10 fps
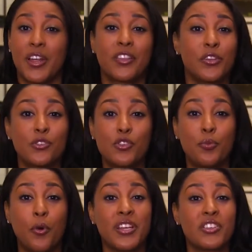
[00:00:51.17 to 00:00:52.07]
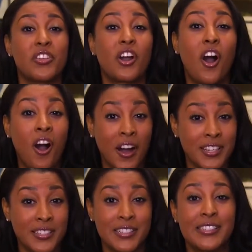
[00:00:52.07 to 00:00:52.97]
like those who point to the
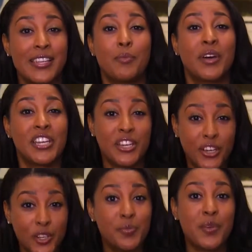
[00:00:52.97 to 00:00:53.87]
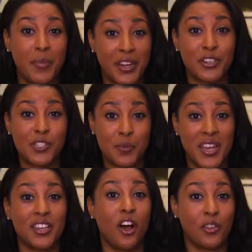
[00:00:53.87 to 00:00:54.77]
cost and say money could be better
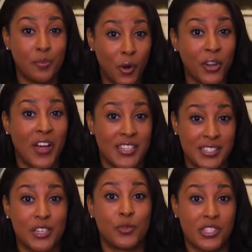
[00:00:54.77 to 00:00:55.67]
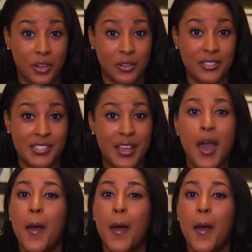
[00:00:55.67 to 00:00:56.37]
spent on more lasting results.